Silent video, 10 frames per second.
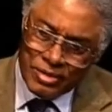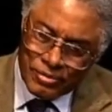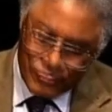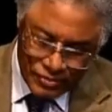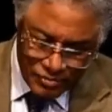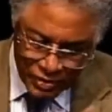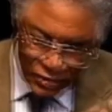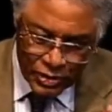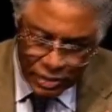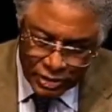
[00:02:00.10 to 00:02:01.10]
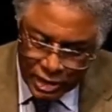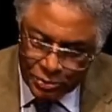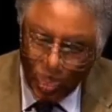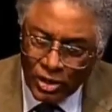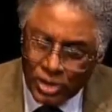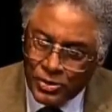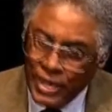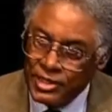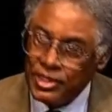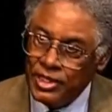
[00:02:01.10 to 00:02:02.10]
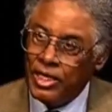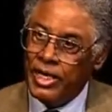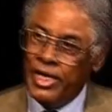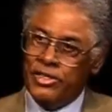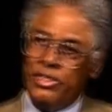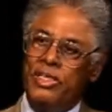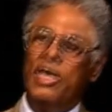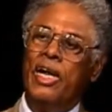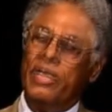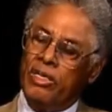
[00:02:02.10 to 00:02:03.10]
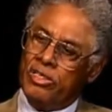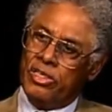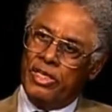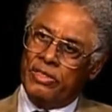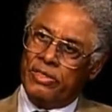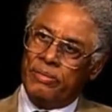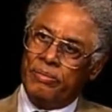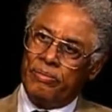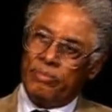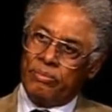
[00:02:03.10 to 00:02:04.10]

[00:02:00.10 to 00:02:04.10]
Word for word: uh, Which, which is a smaller tragedy than a nation dying, in a sense.